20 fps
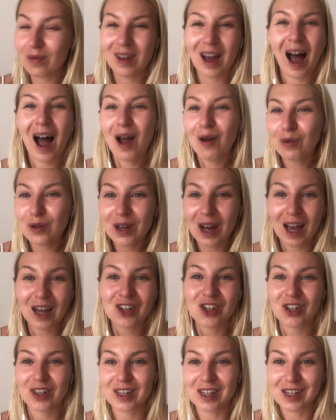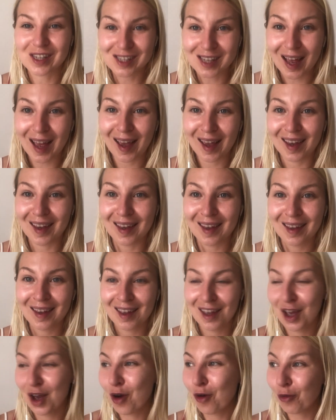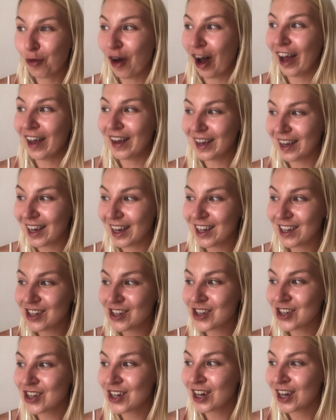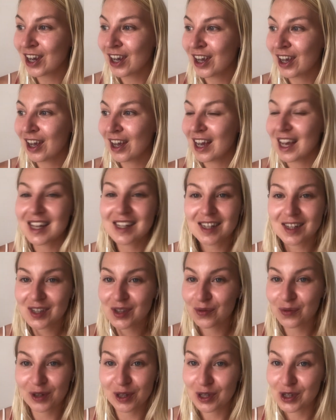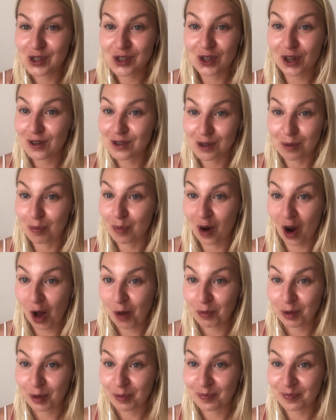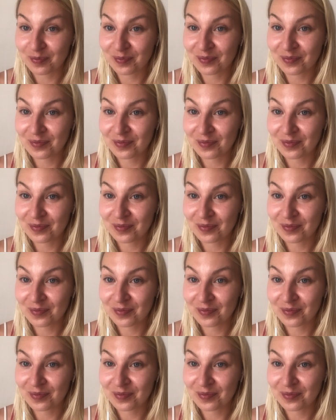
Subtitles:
I would actually say, wine niche, it doesn't really solve the problem.